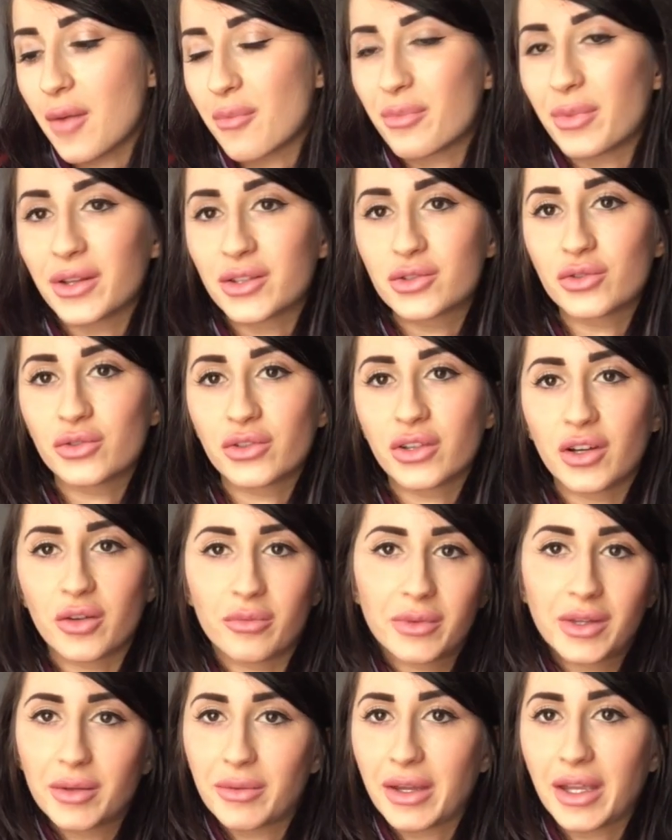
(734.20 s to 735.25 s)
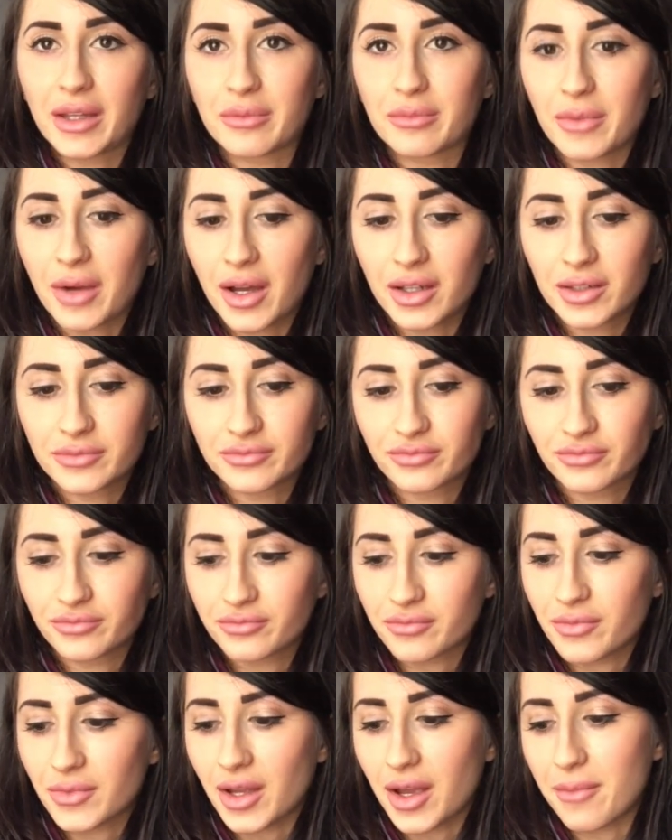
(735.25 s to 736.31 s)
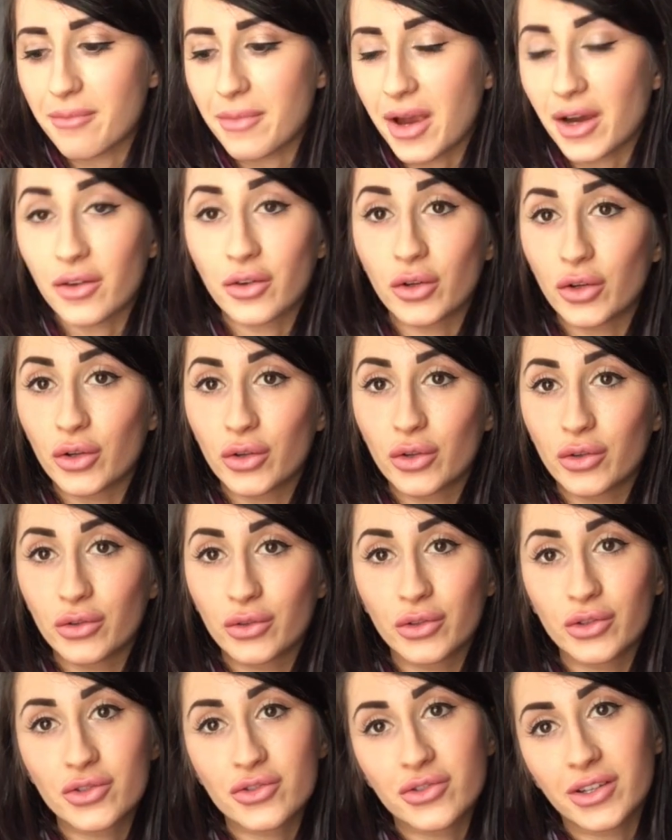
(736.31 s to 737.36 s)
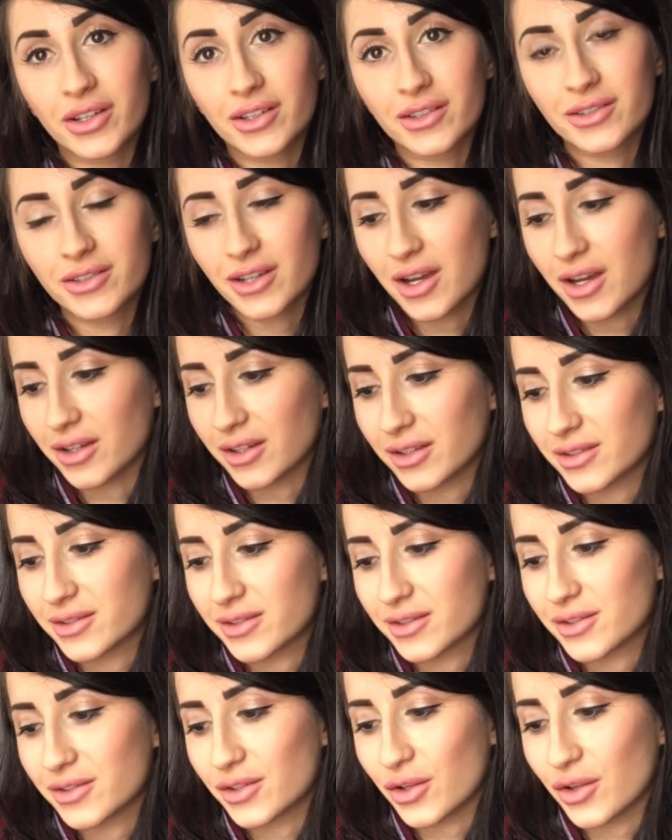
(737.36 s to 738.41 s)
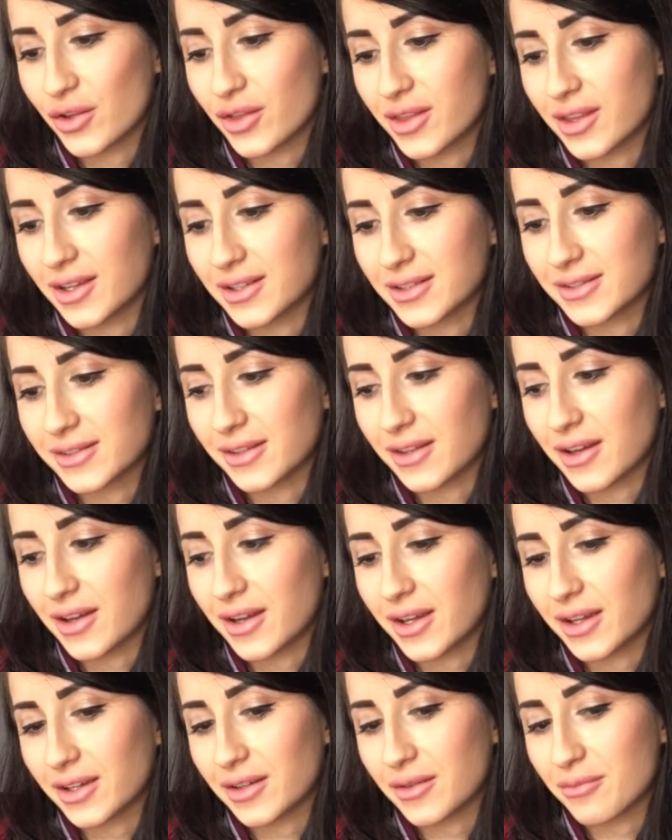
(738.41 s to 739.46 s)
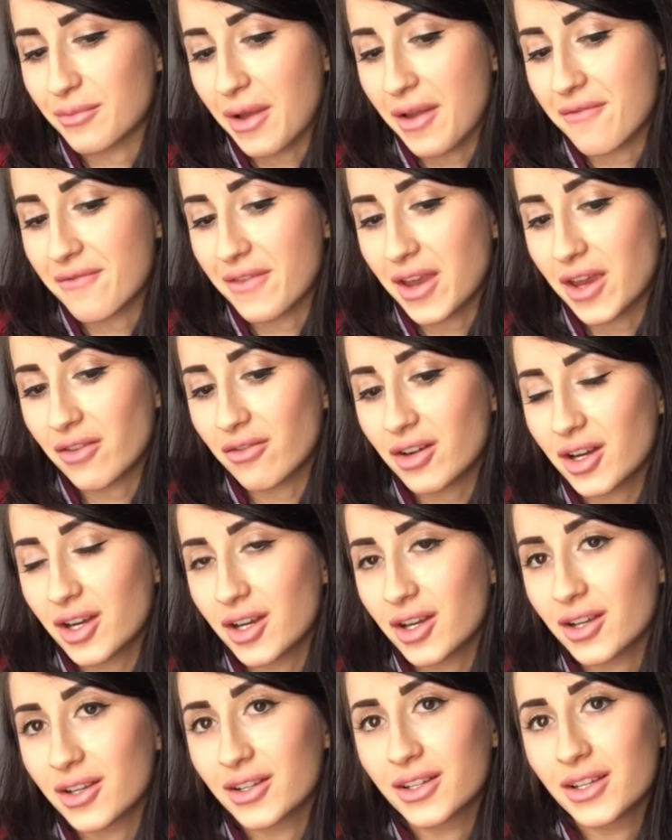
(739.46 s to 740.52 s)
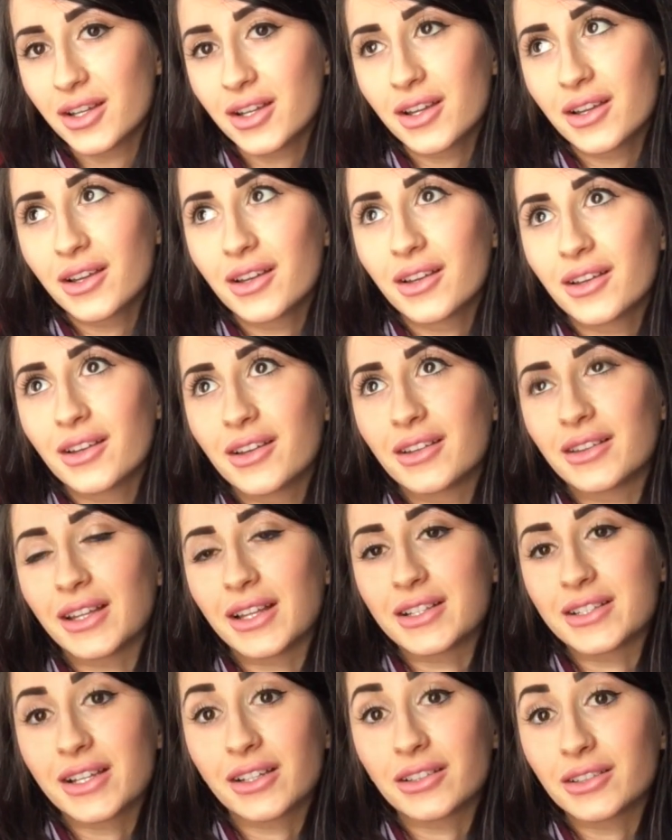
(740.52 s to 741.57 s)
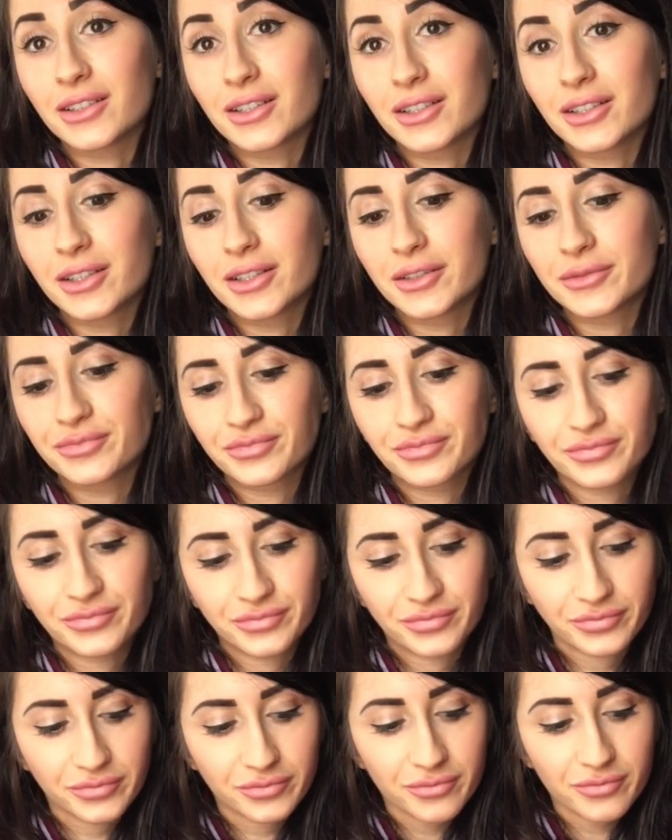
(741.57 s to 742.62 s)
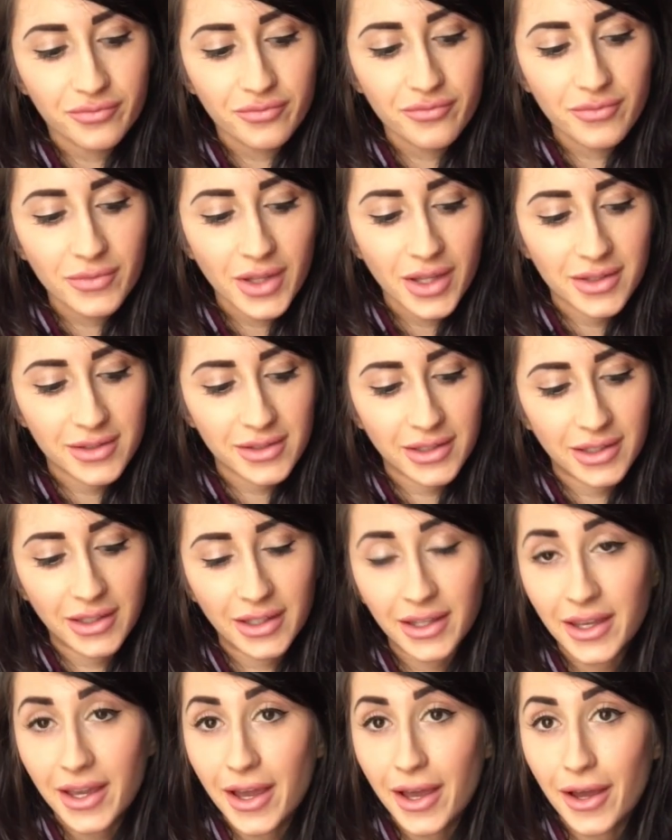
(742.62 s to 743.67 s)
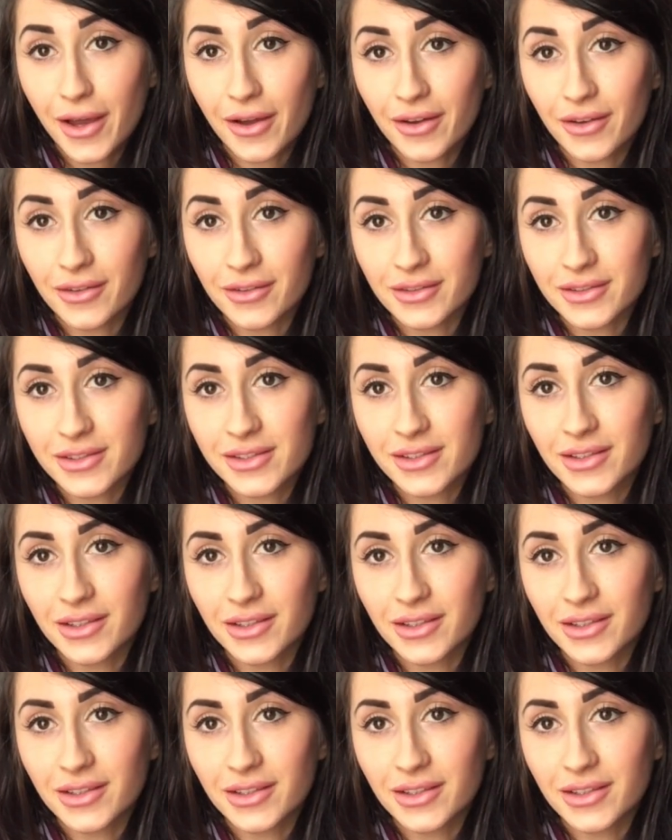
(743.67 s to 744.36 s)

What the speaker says: but do help me meet my macronutrient targets. So things like my favorite, Nutella, Skinny Cows,